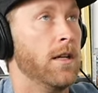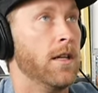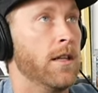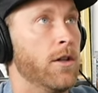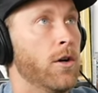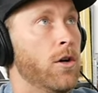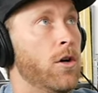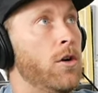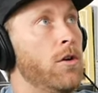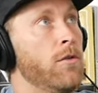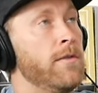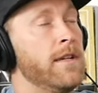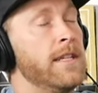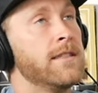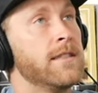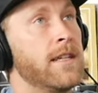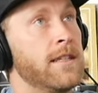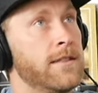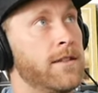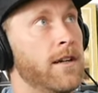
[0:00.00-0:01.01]
The whole
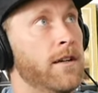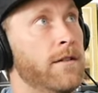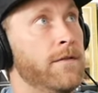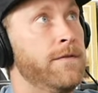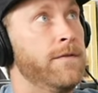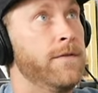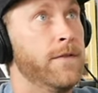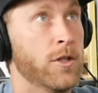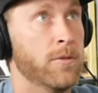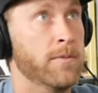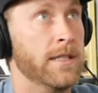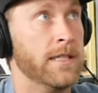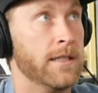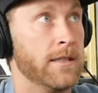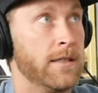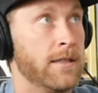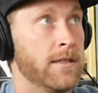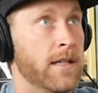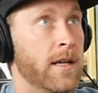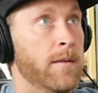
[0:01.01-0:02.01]
reason I started filming
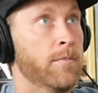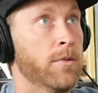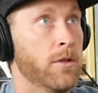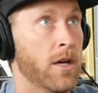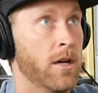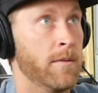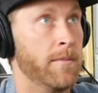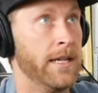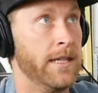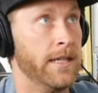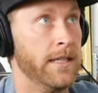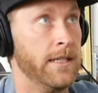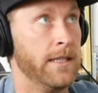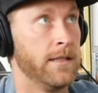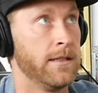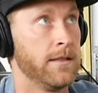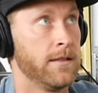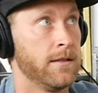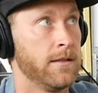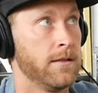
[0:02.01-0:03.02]
because I blew out my knee,
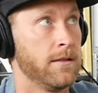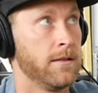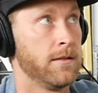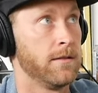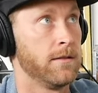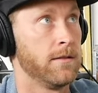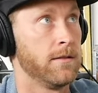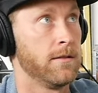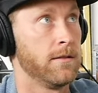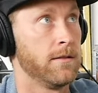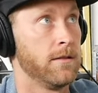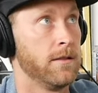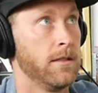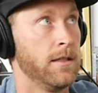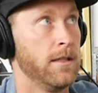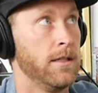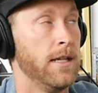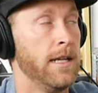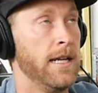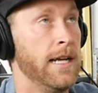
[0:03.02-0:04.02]

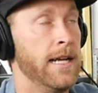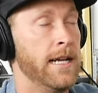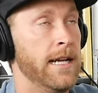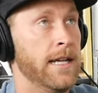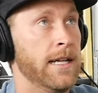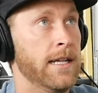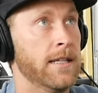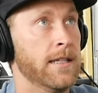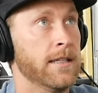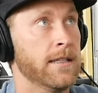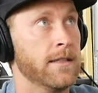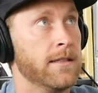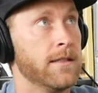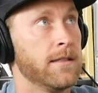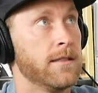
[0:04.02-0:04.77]
and